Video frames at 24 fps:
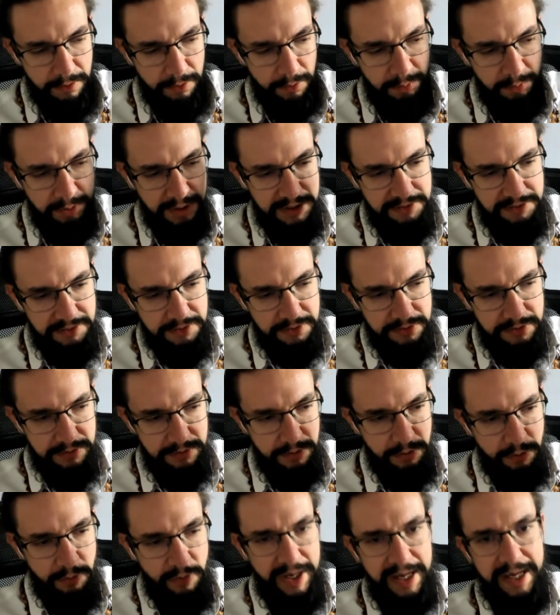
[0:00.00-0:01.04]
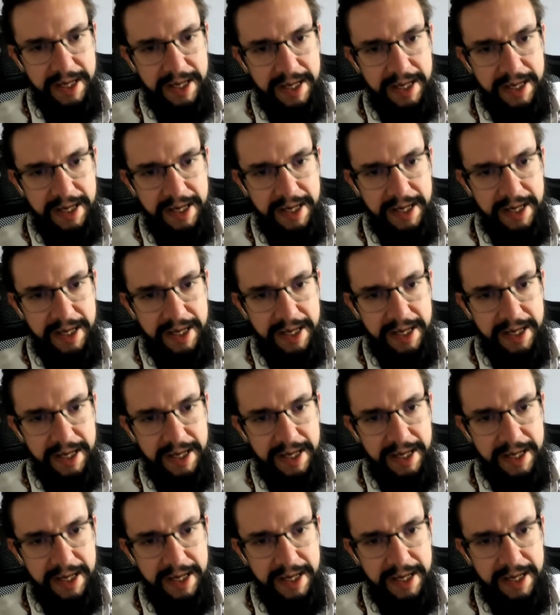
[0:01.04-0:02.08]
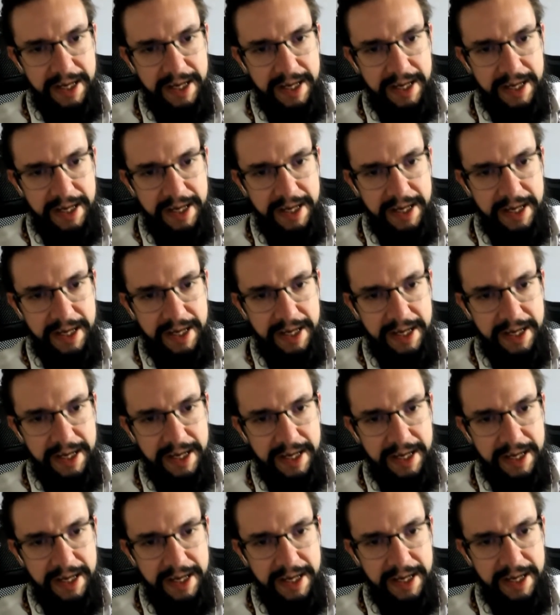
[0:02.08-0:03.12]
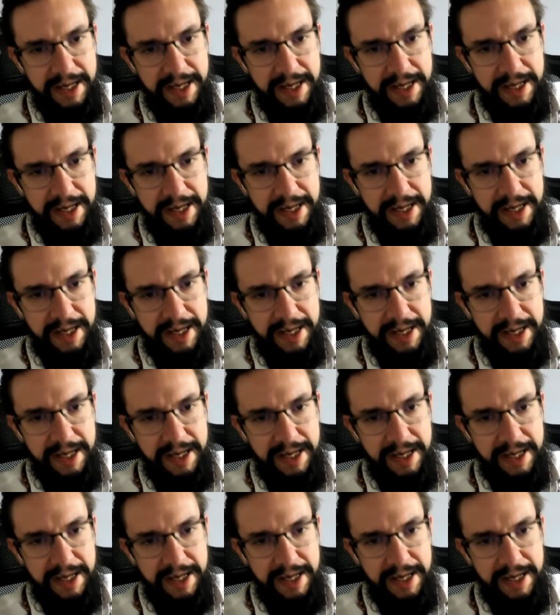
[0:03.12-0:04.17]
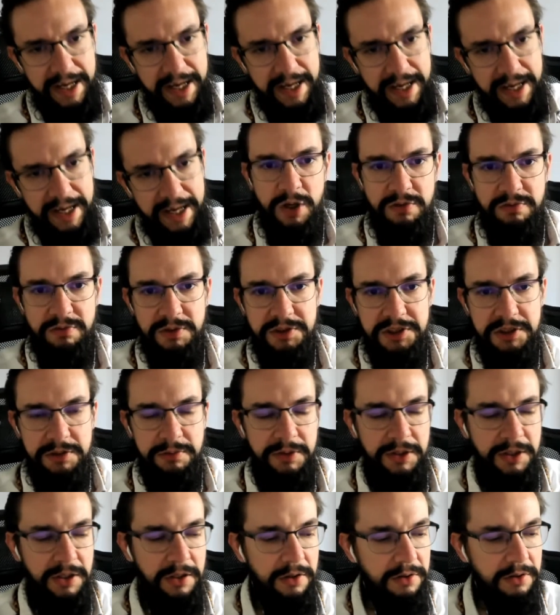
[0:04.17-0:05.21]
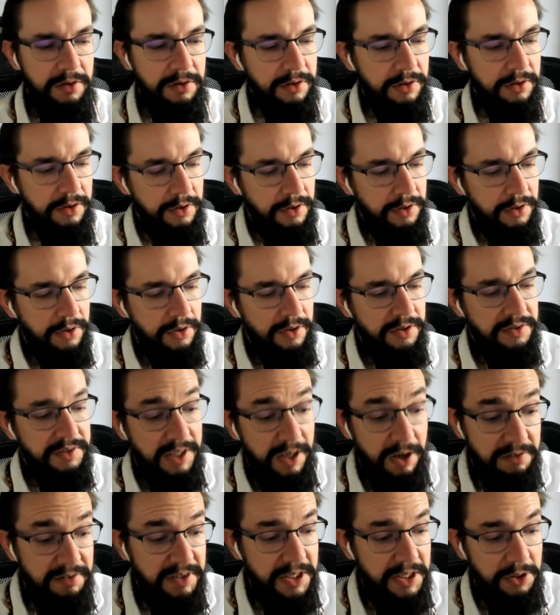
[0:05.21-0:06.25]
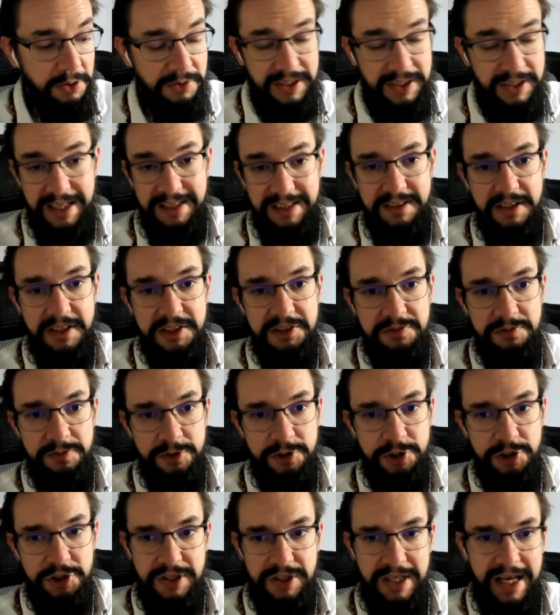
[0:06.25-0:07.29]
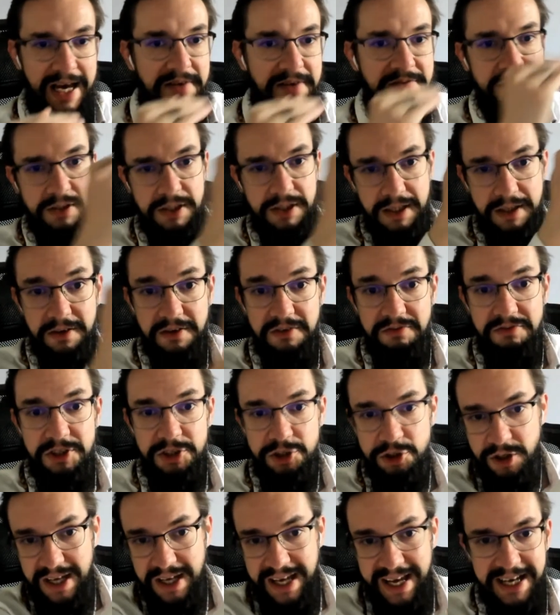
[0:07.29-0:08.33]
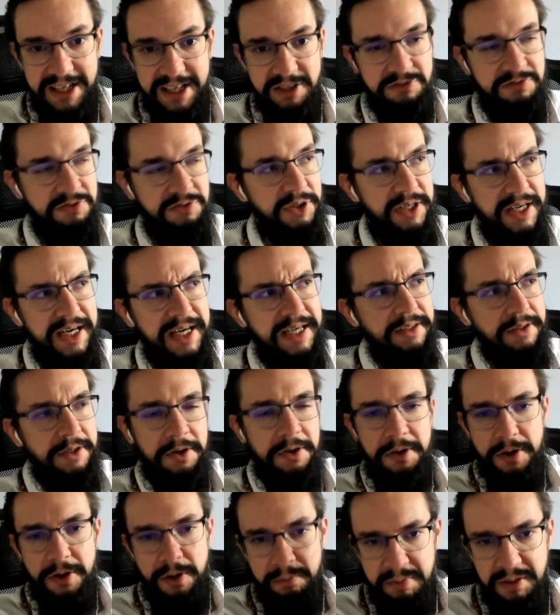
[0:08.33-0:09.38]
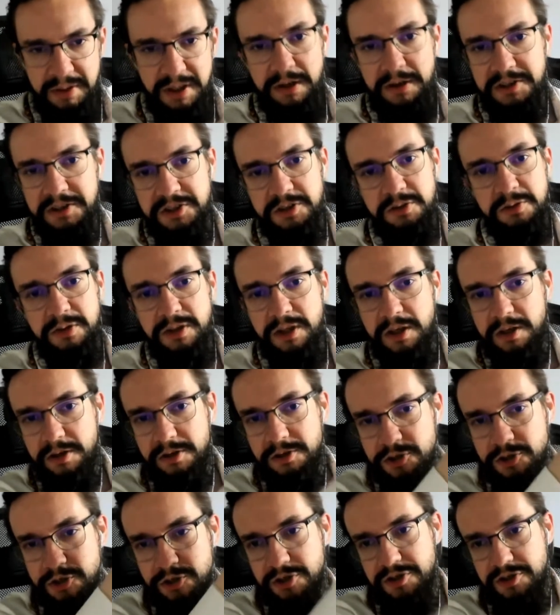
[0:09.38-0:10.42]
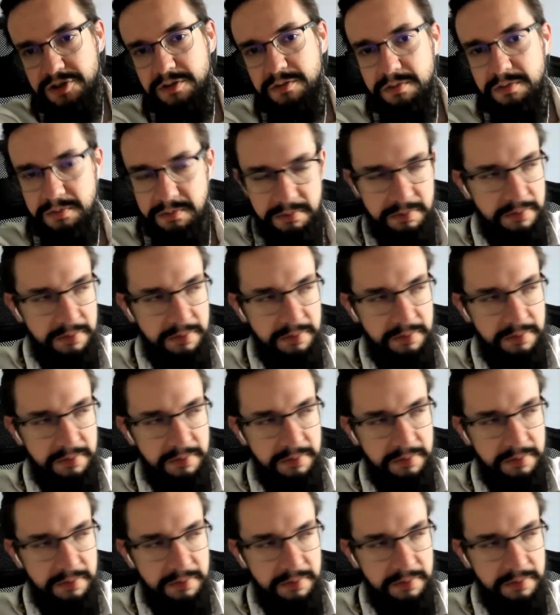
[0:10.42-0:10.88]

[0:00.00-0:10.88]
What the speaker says: But RAGs or LLMs that are sort of a little bit more contextually aware of what's going on, they are very good candidates for just having like a feature gate for, hey, no, PR is too large, just